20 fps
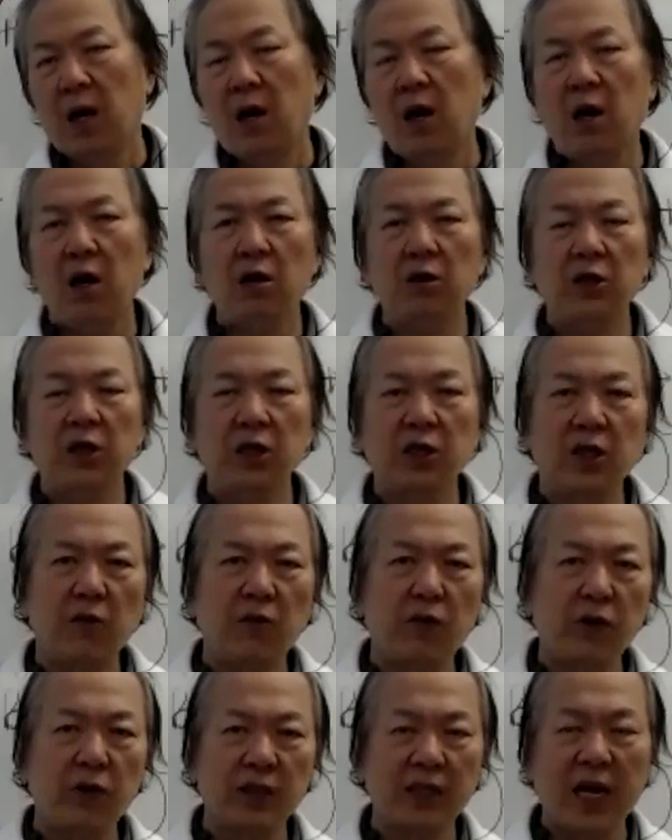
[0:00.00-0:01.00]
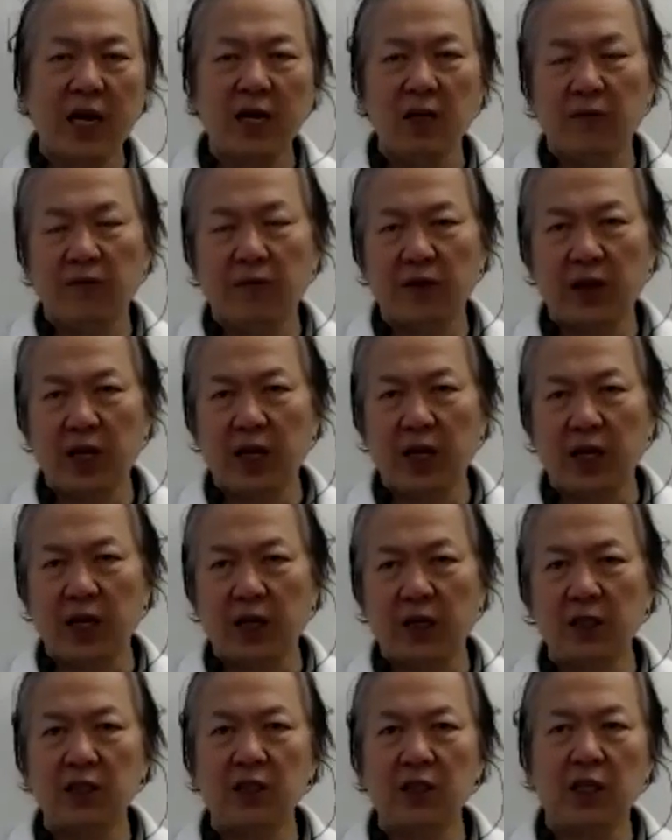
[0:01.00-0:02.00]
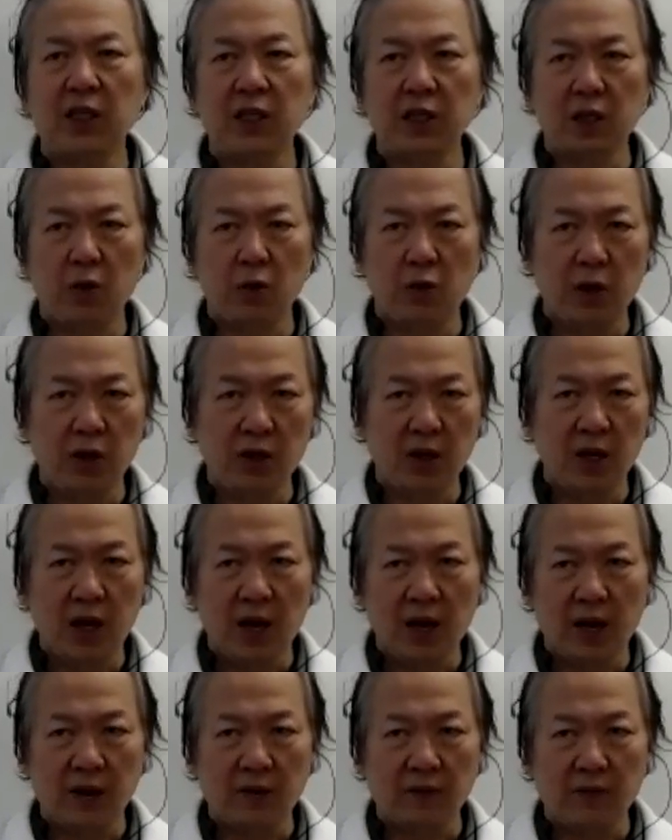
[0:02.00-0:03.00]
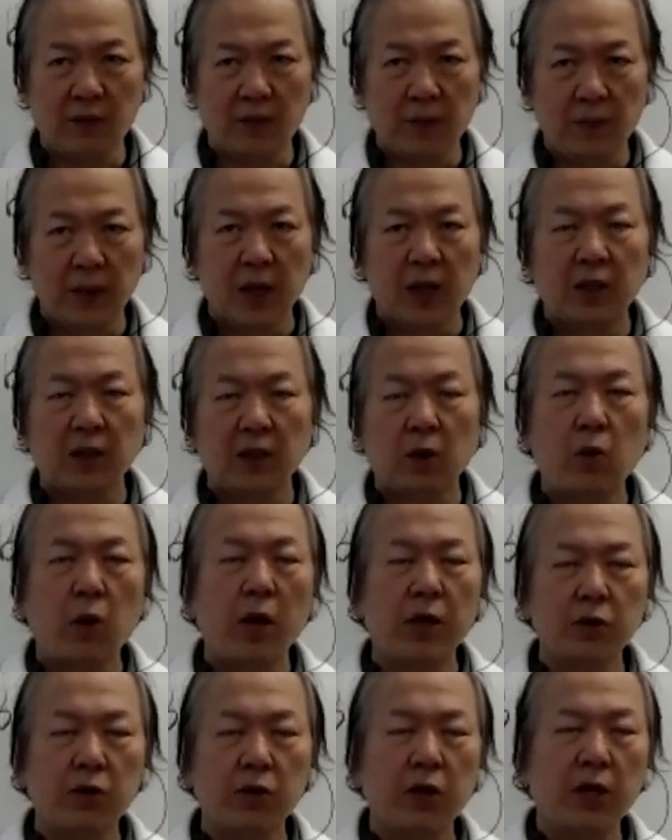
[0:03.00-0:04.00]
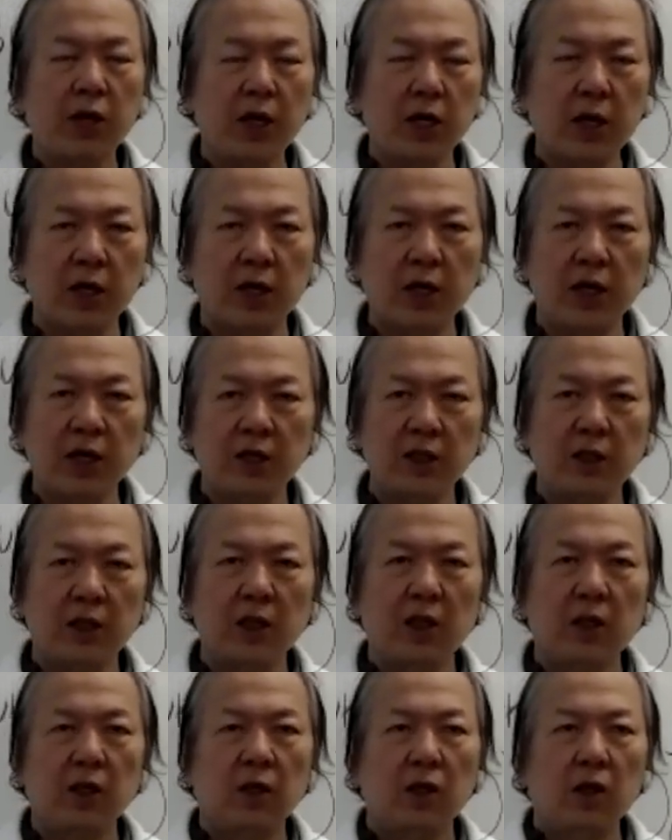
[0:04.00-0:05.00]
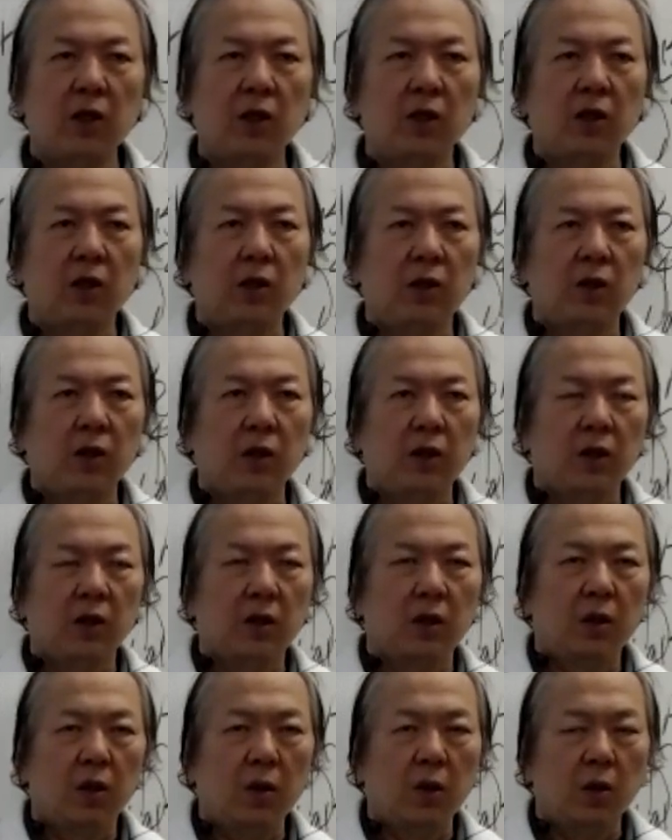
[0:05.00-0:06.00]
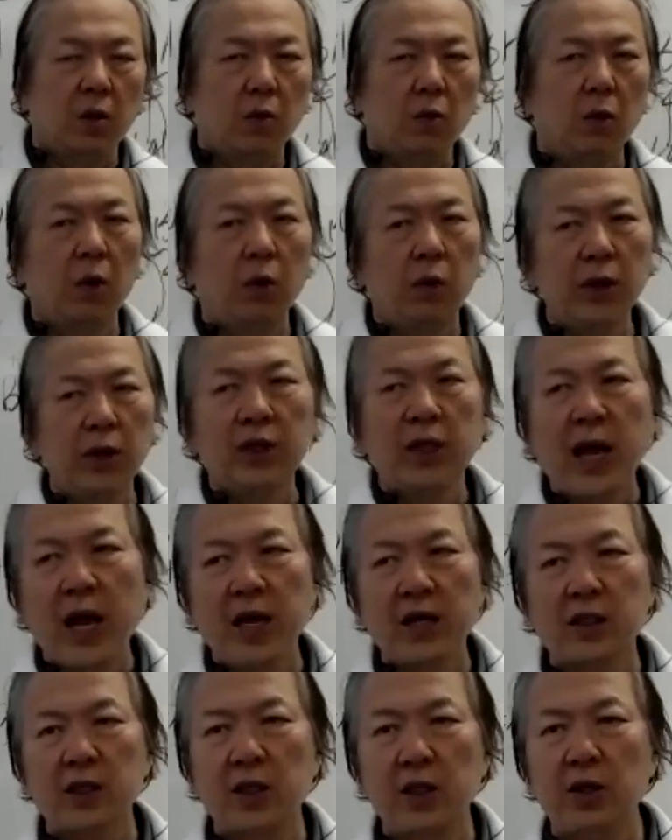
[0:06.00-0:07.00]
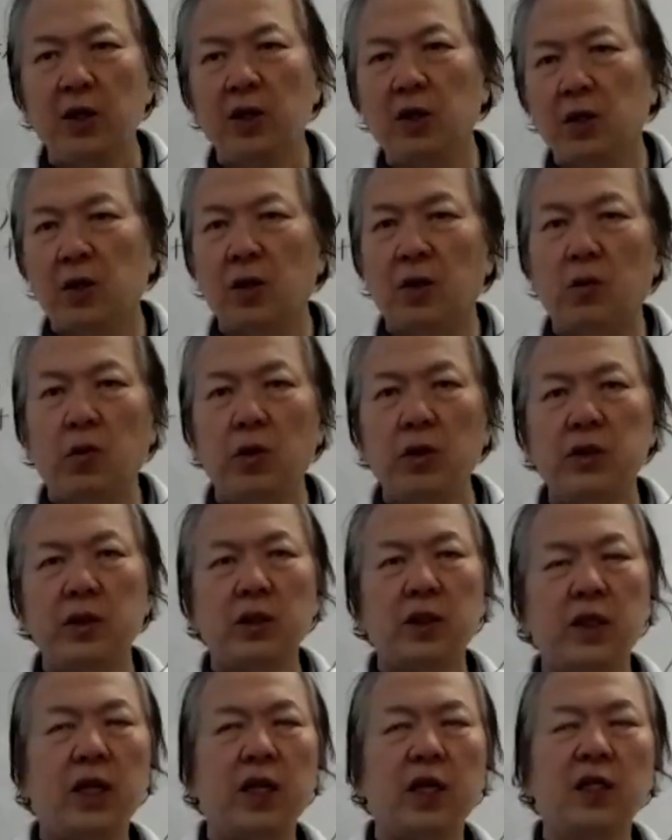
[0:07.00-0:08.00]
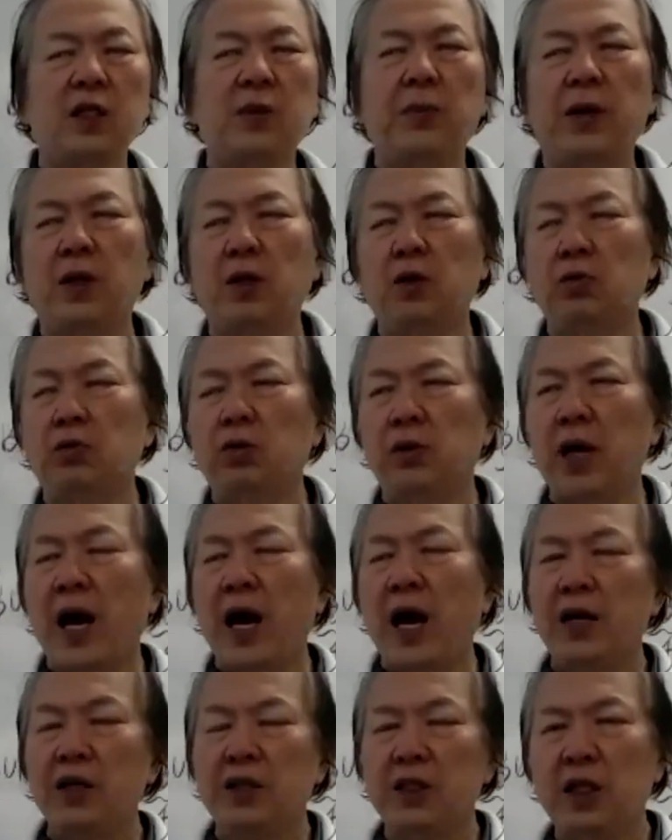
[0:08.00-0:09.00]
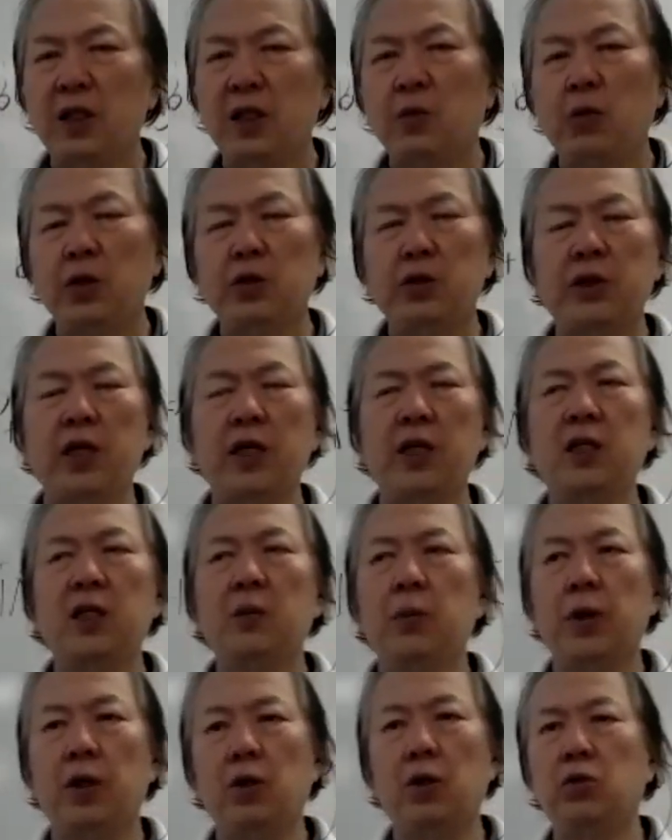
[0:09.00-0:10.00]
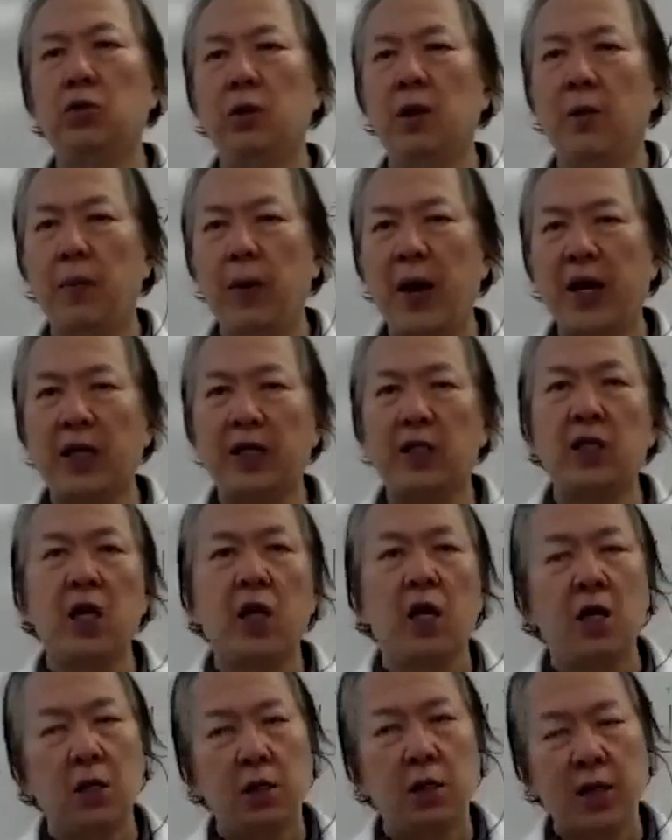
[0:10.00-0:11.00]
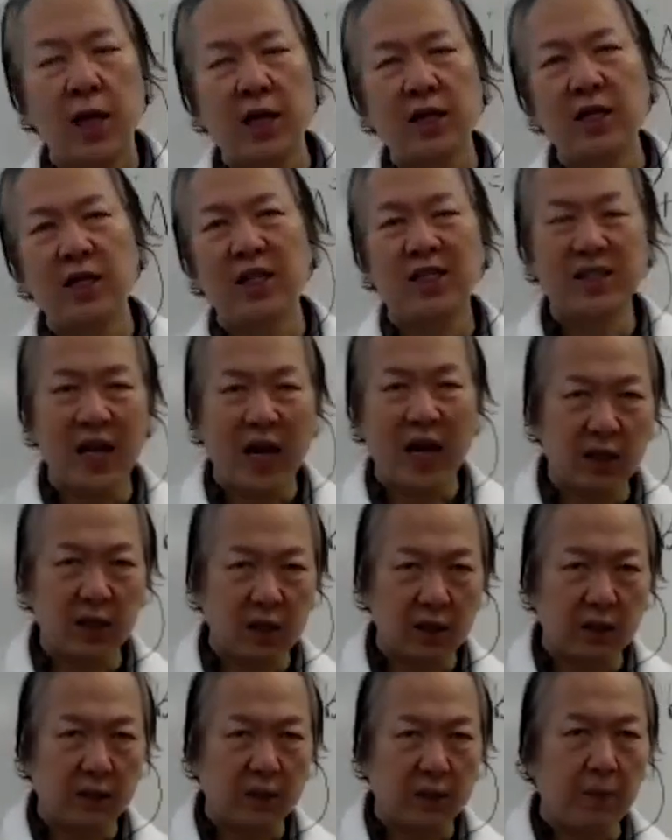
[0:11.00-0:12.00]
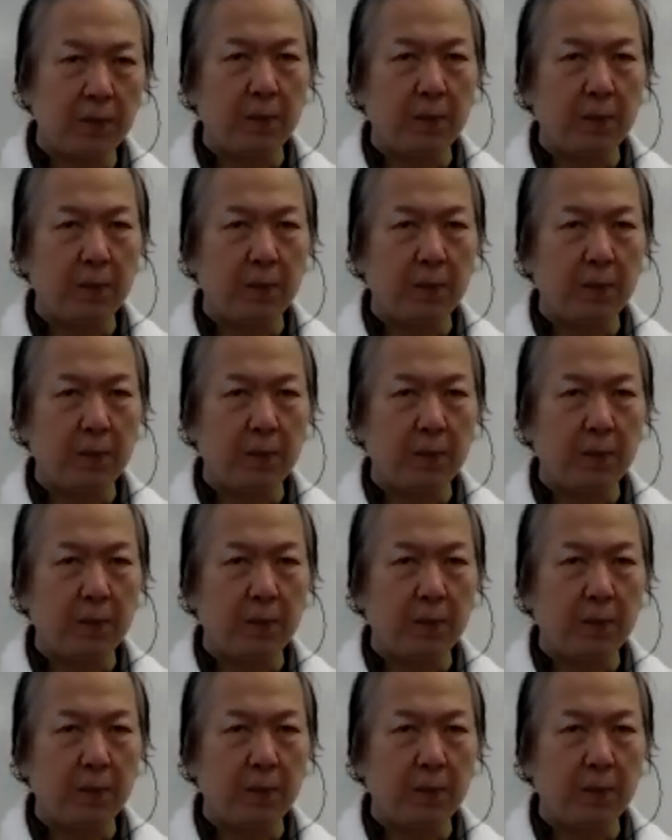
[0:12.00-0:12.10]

All the different kind of things in the real life. The question is, will we test you which things belong to the acid, which things belong to the base? Not exactly.